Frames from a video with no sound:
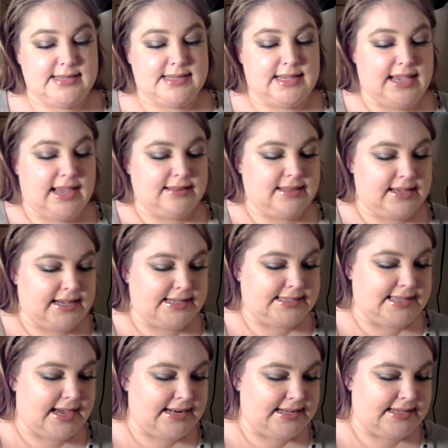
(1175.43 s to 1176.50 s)
Again, like I
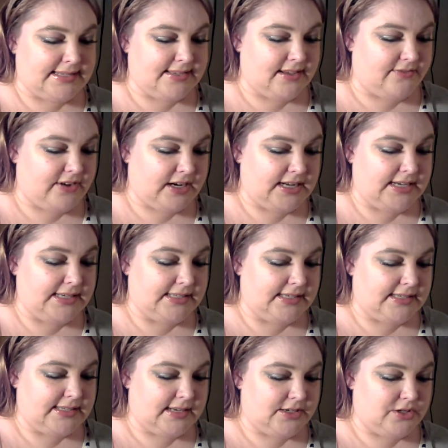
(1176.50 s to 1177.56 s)
said, it's a very easy
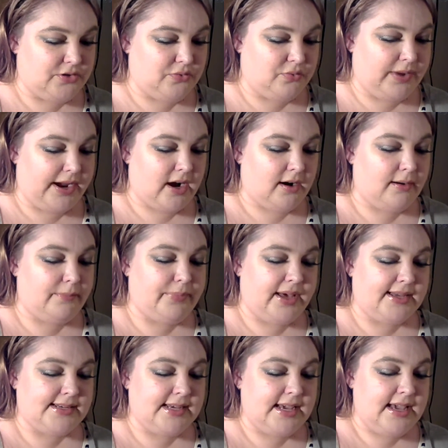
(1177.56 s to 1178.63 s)
scent to wear,
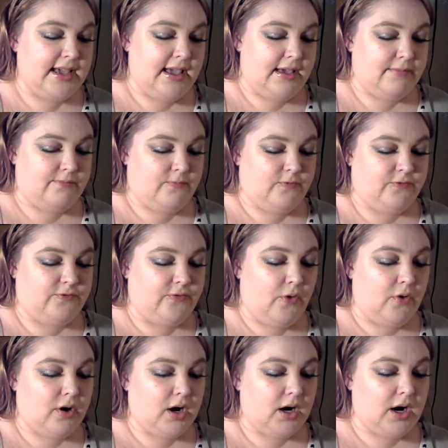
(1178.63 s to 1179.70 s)
but
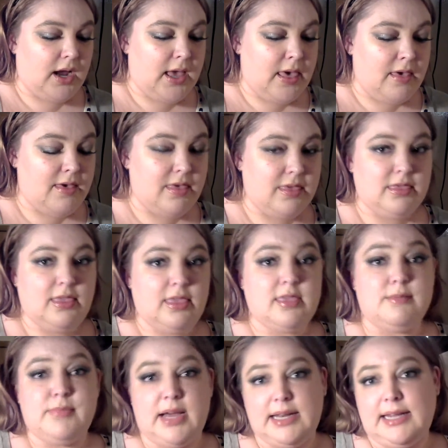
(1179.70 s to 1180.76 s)
for the
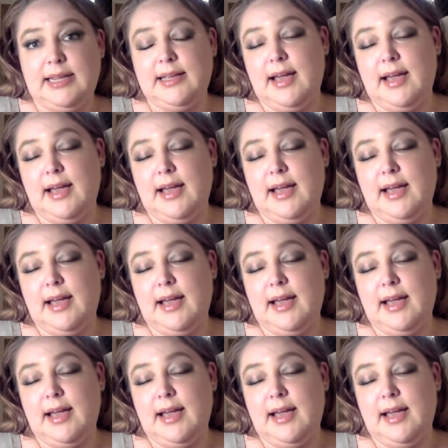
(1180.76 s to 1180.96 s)
money.